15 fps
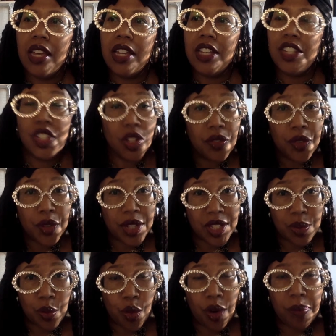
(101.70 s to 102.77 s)
Silver is
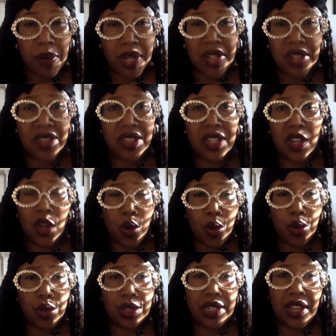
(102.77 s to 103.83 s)
more abundant than
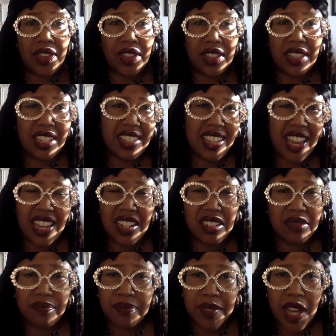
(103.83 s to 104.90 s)
gold, and I think that's kind of
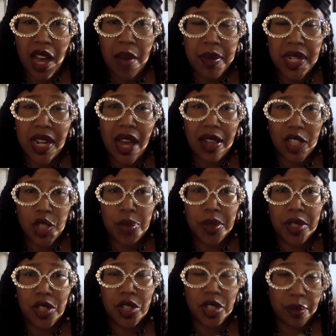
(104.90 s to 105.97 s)
common knowledge
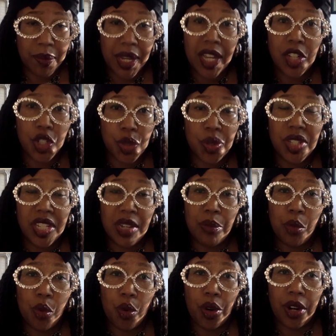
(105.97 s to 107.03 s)
because you see
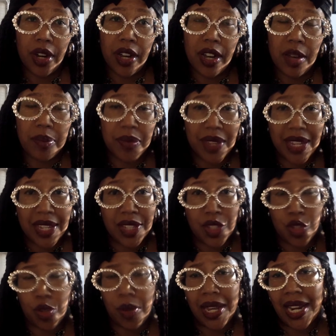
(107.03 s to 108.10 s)
more things that
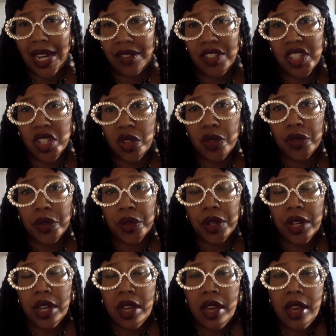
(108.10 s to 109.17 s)
are made out of silver
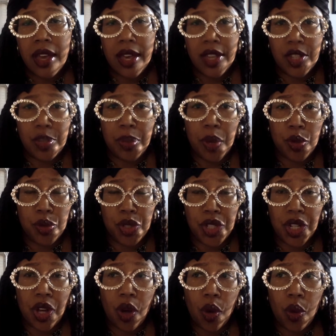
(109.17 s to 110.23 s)
as opposed to
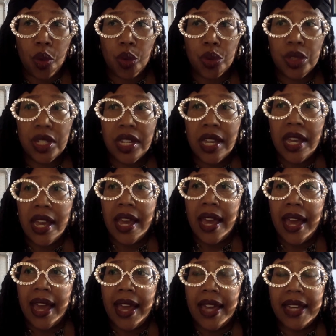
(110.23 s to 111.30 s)
gold.
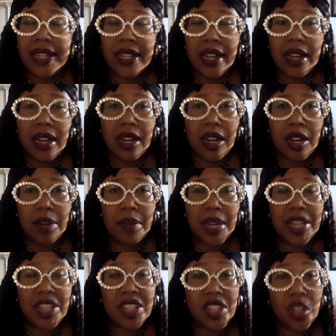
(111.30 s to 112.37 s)
And
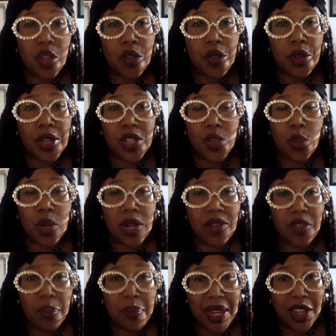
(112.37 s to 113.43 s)
silver is one of
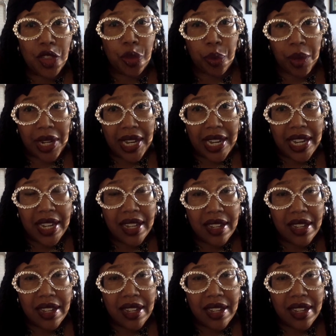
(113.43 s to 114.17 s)
the big three